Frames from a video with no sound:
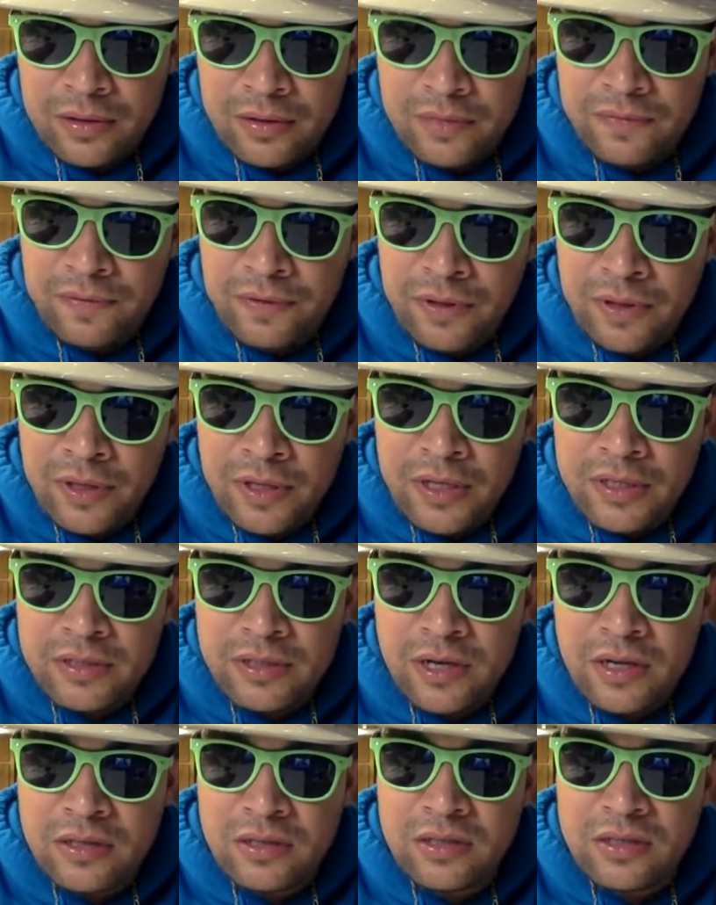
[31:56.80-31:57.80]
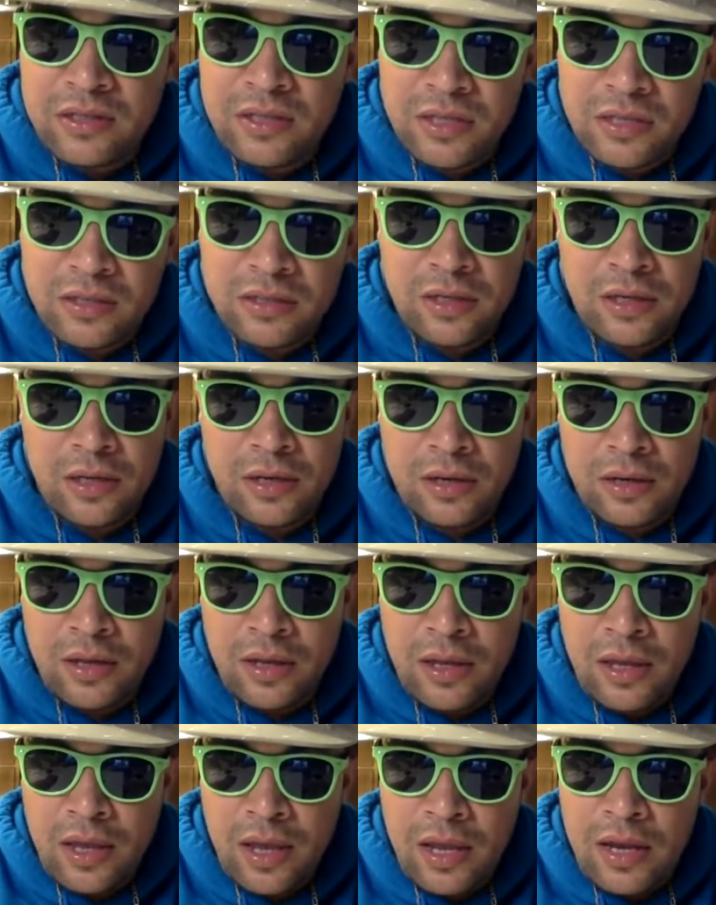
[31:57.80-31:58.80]
The feeling is consistent
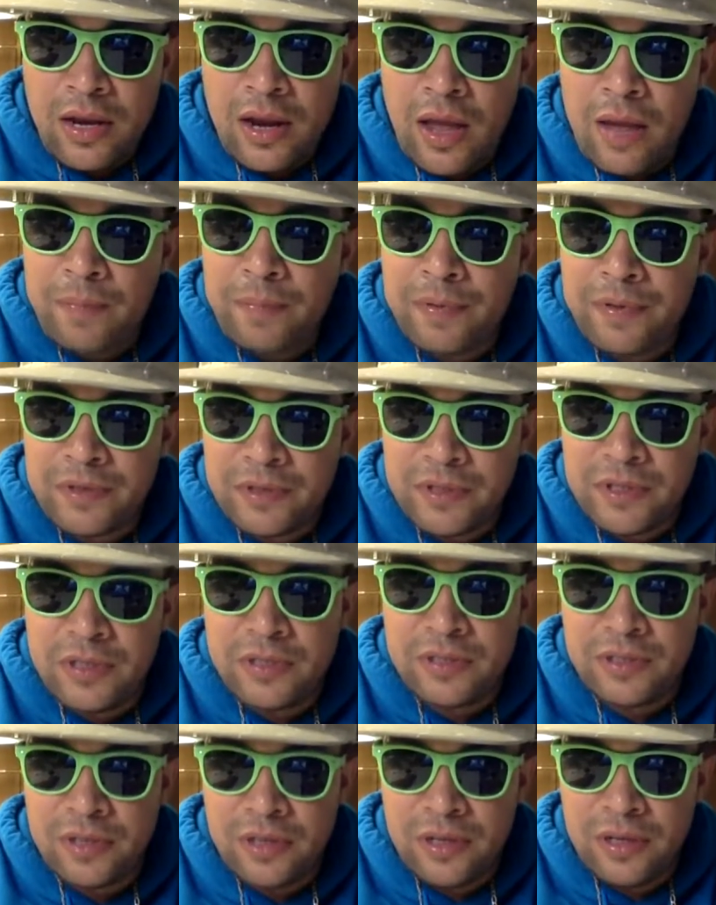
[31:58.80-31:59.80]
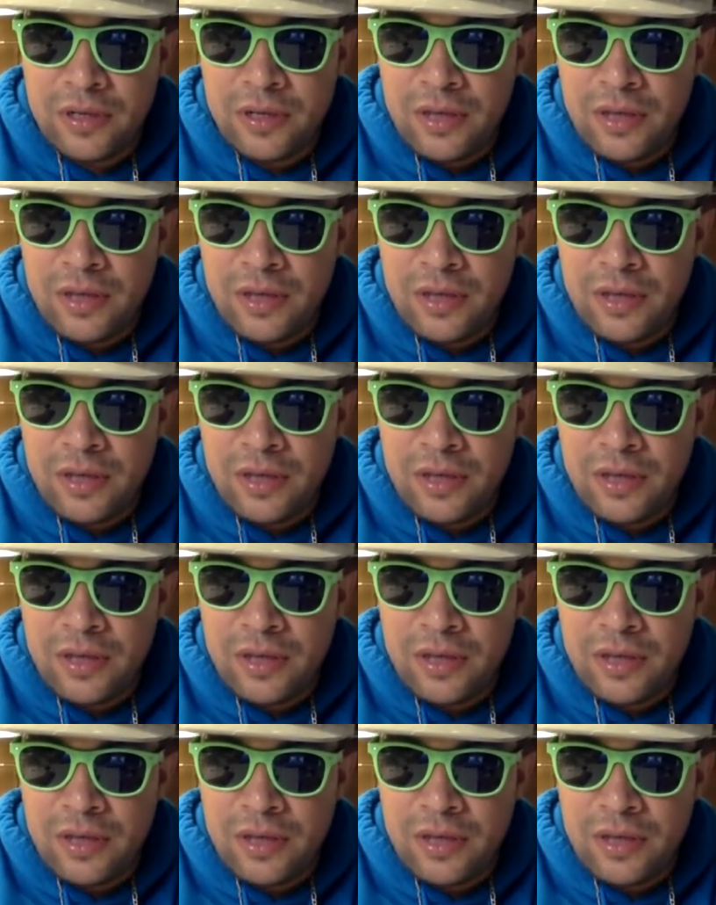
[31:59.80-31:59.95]
and not persistent.